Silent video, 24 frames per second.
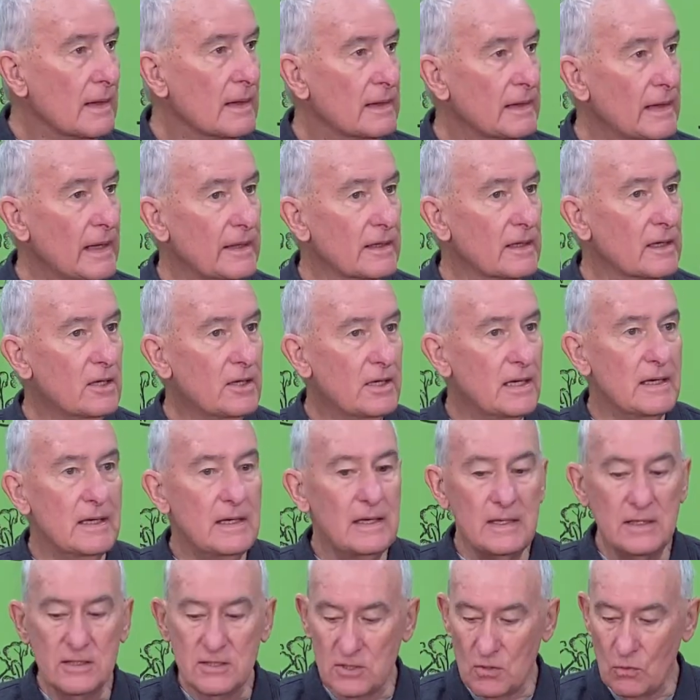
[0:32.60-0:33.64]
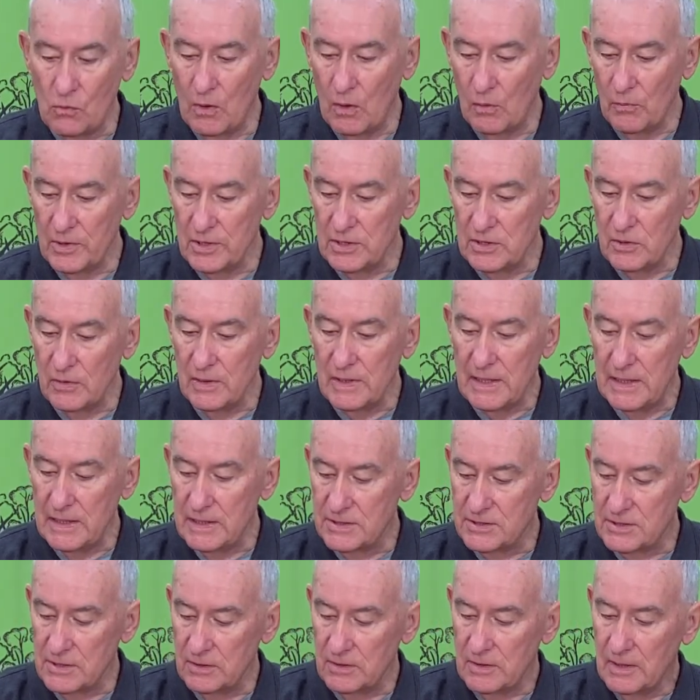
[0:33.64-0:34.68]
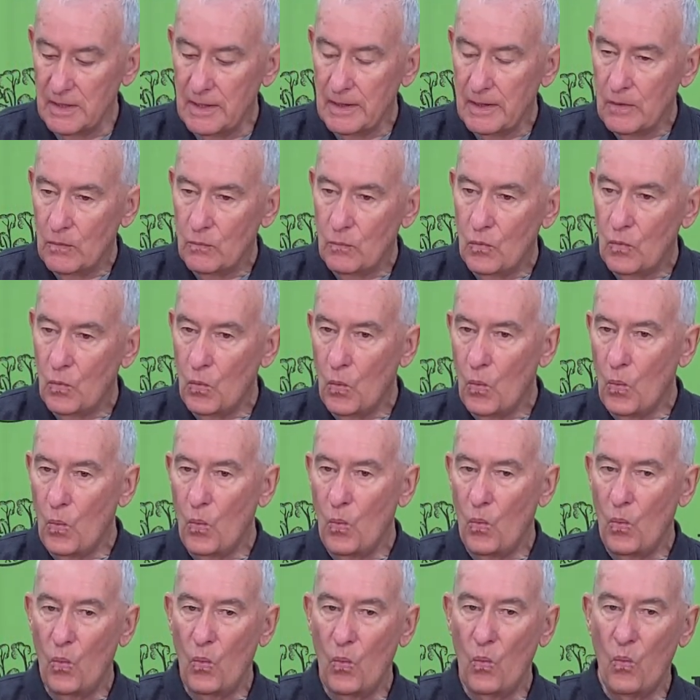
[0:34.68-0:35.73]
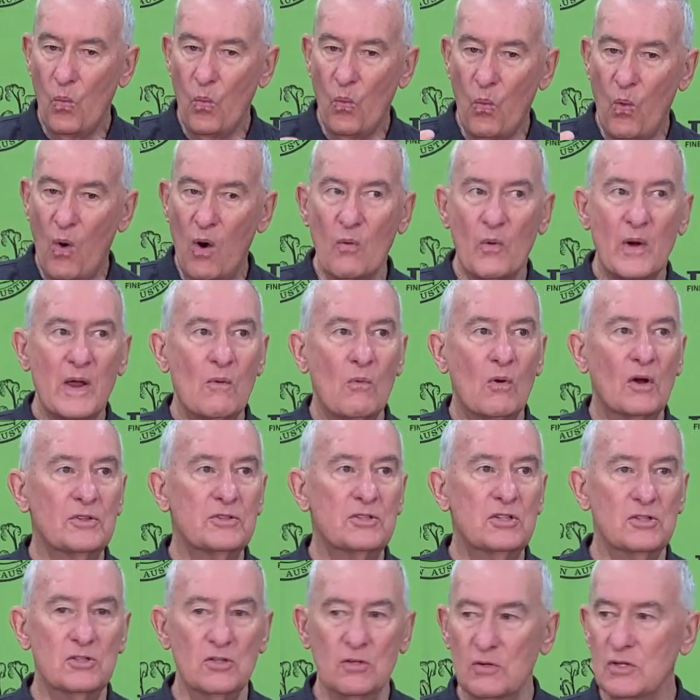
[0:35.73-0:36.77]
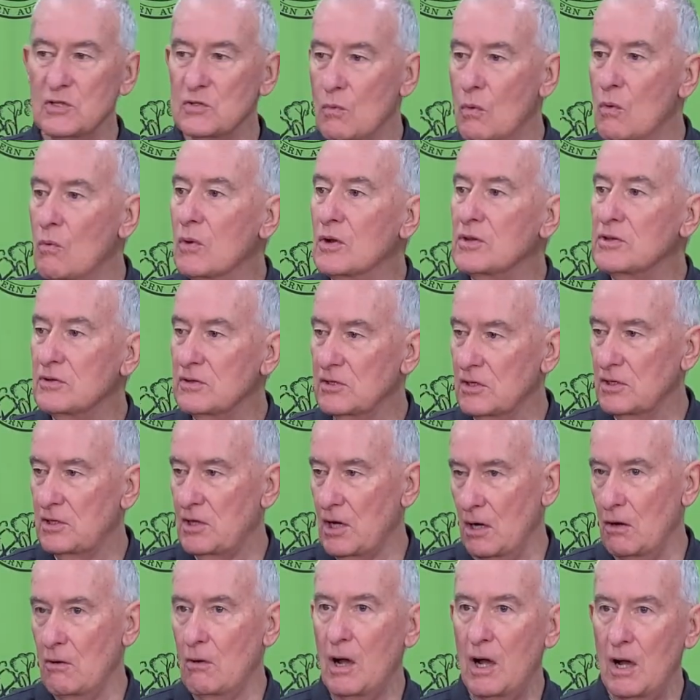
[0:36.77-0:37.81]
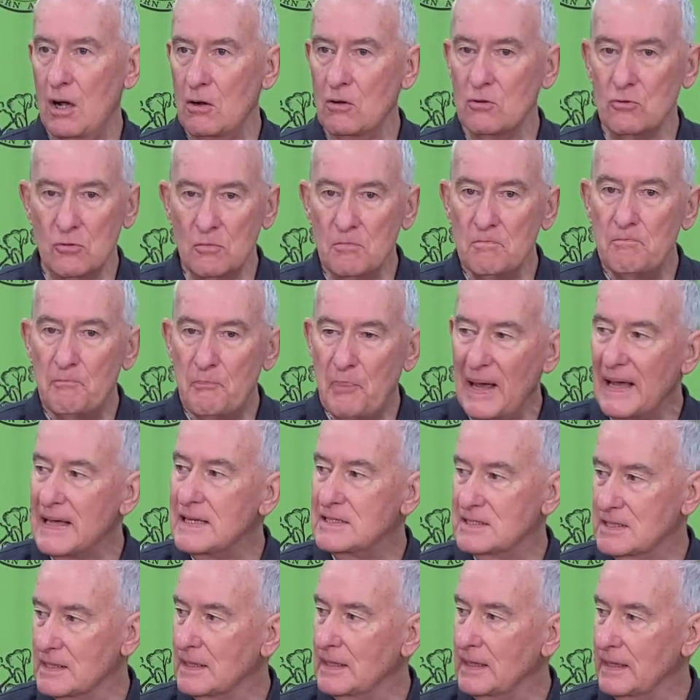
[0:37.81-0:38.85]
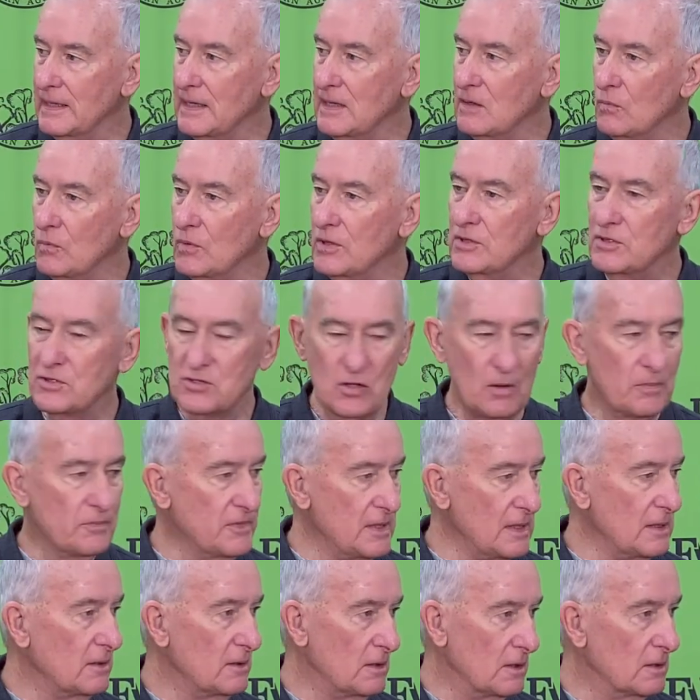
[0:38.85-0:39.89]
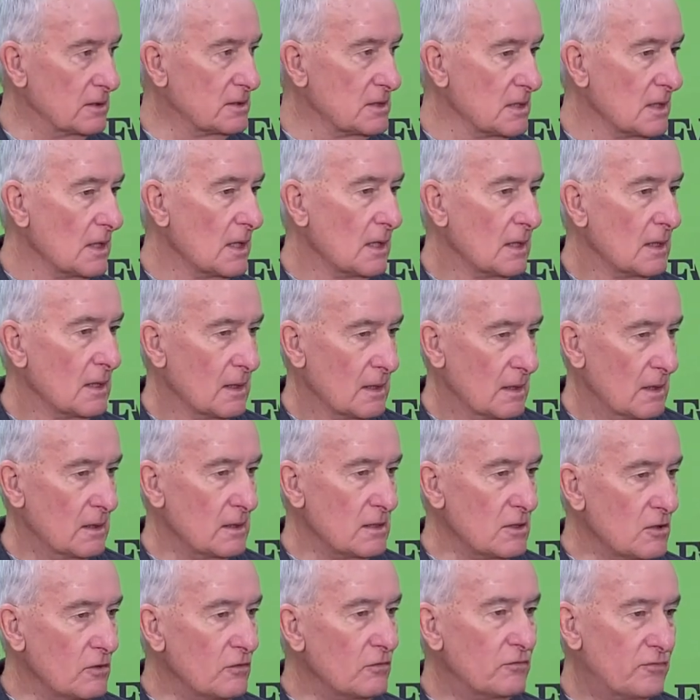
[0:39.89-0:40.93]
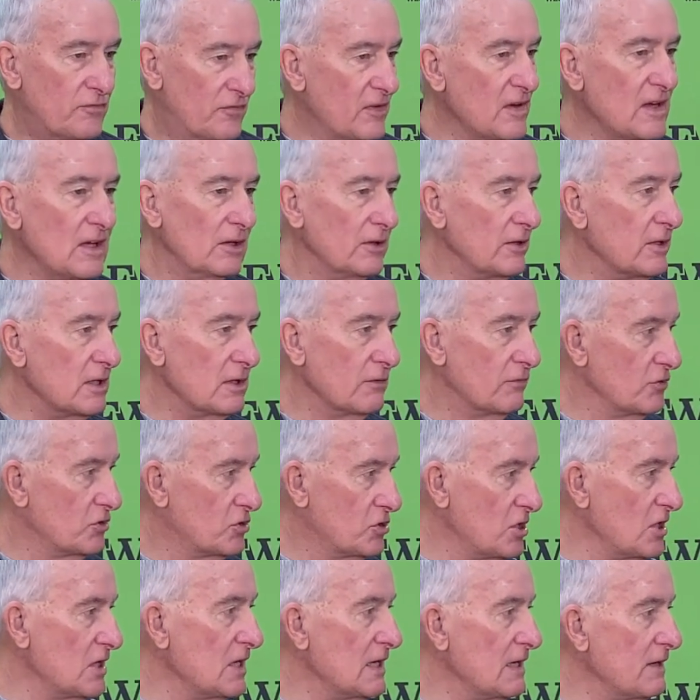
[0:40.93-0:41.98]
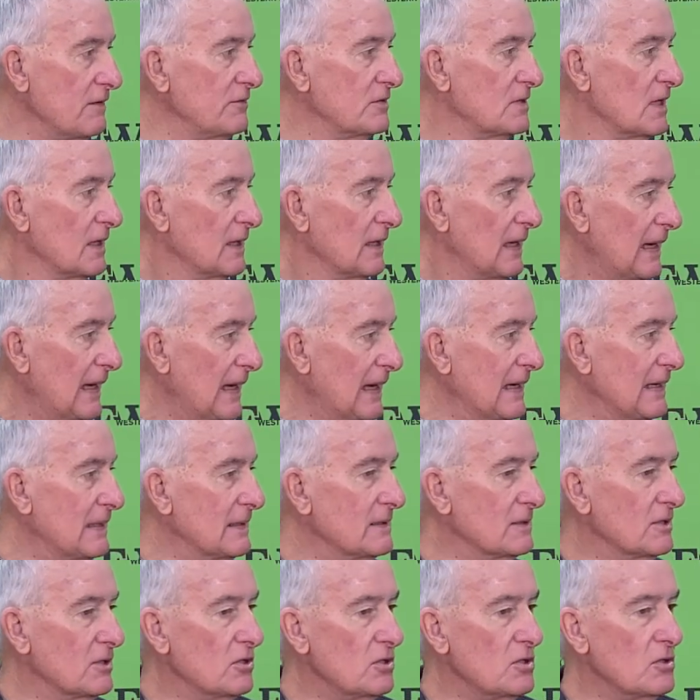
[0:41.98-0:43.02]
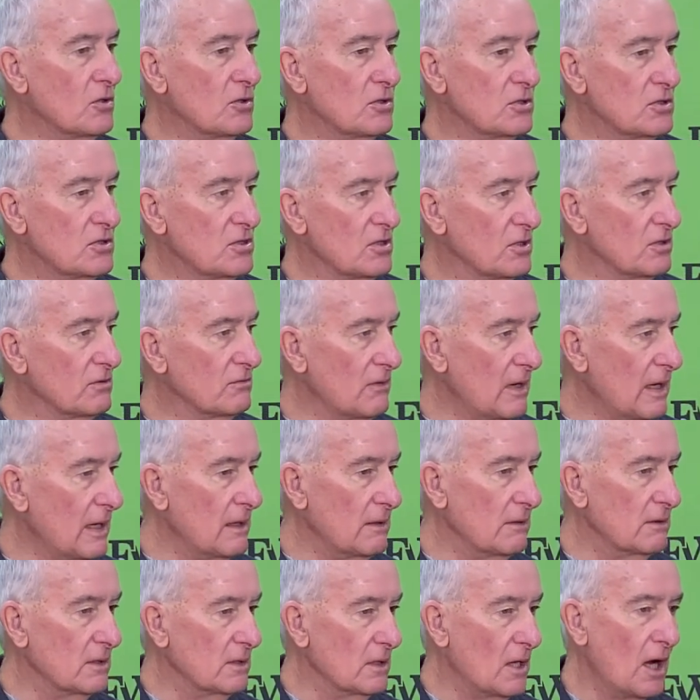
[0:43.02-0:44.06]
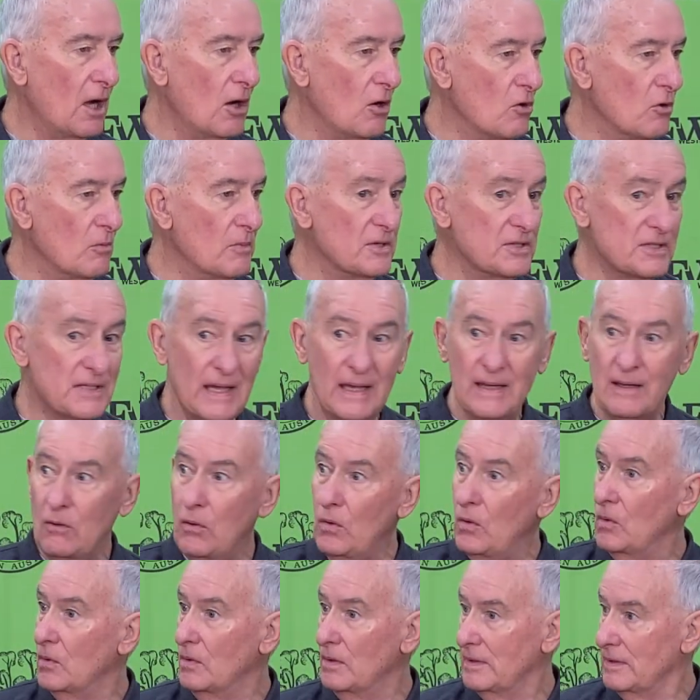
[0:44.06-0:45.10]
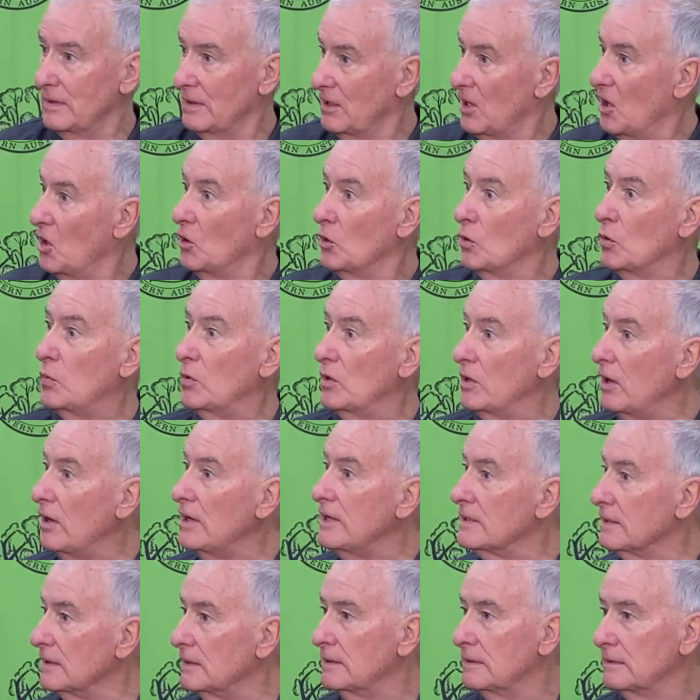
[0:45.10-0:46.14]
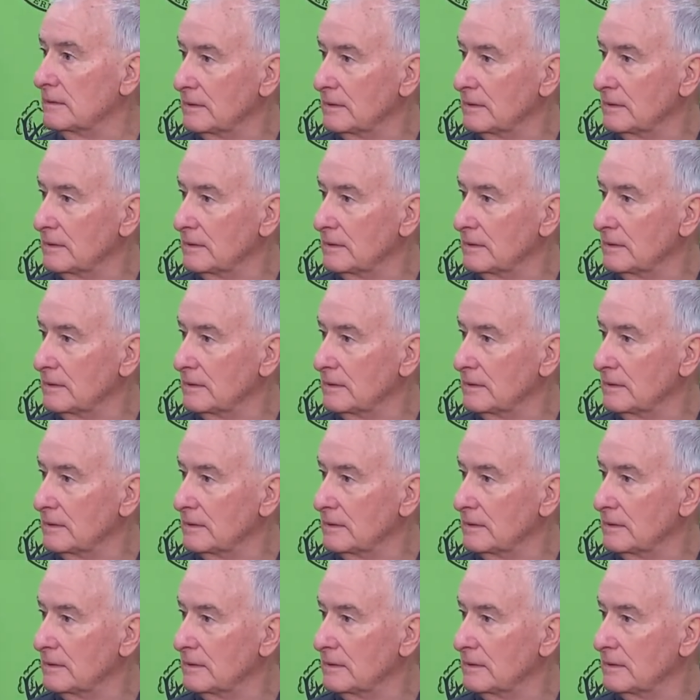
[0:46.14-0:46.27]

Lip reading: Now the keys to what we're doing is that what we want to do is we want you to go home basically with something that you feel that you've achieved and that you can turn around at home and say, oh, look what I did.